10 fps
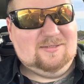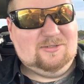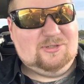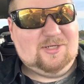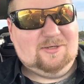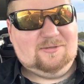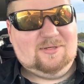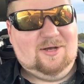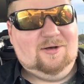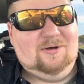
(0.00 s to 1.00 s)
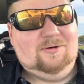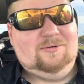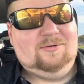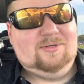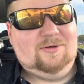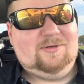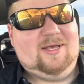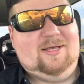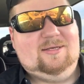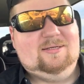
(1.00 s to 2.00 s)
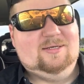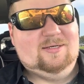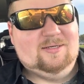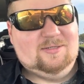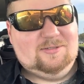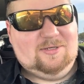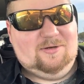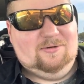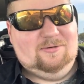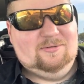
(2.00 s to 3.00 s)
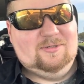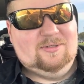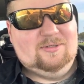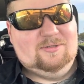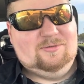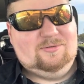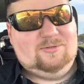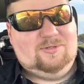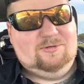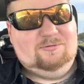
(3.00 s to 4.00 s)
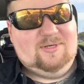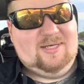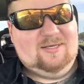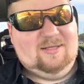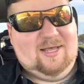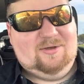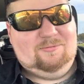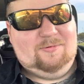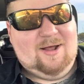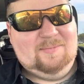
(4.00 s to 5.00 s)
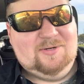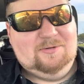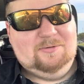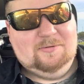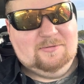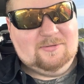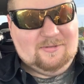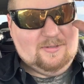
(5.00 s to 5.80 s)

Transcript: she goes, oh, okay. So do you eat like ramen noodles?